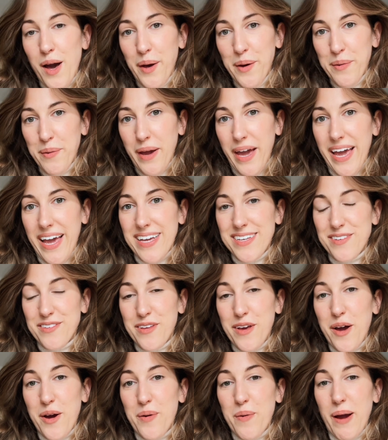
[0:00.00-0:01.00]
Okay,
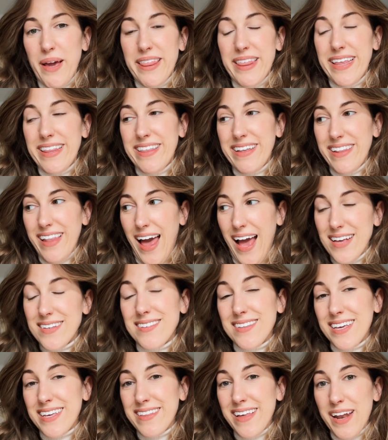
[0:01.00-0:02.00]
so I think the
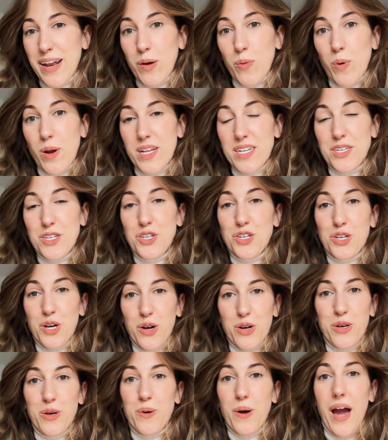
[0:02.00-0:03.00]
last thing that I wanted to show
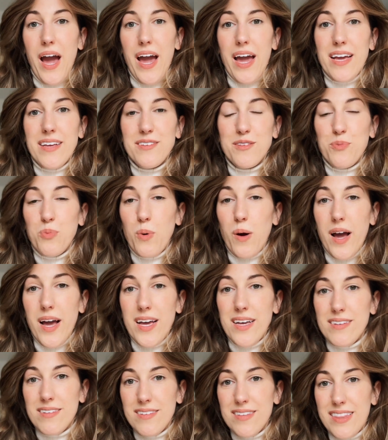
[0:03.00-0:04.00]
you guys
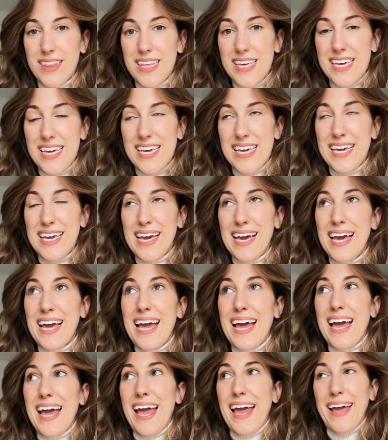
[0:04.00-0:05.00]
was the
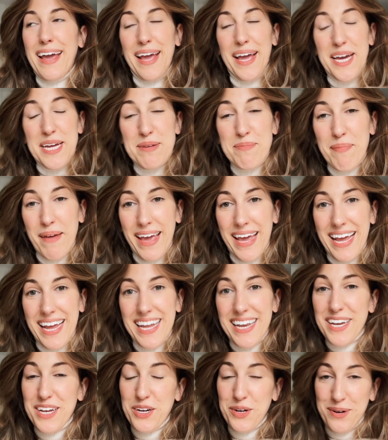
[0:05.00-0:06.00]

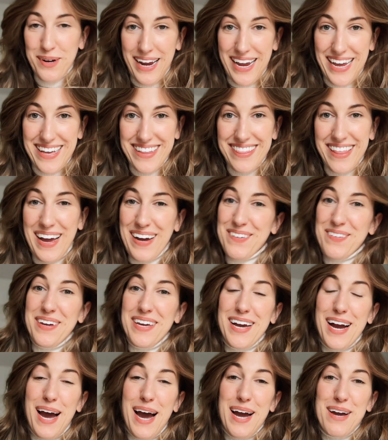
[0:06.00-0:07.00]
handmade crate that we
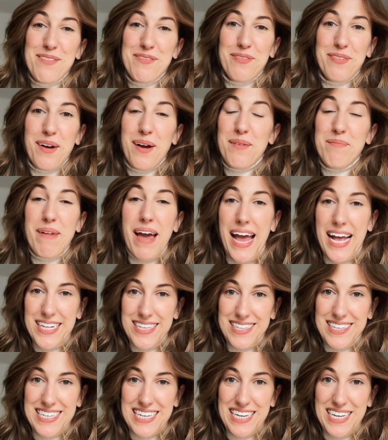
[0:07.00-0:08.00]
got from
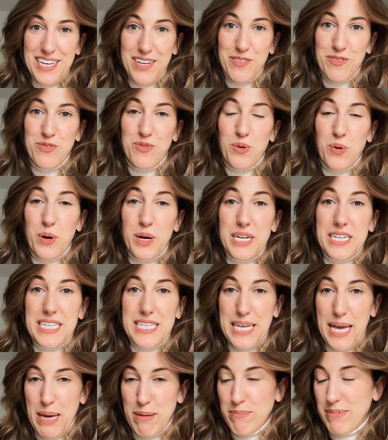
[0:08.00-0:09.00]
Etsy for
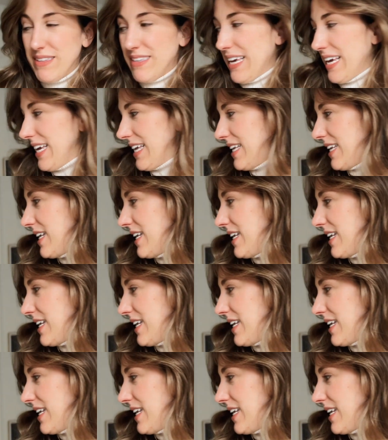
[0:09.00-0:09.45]
Samson.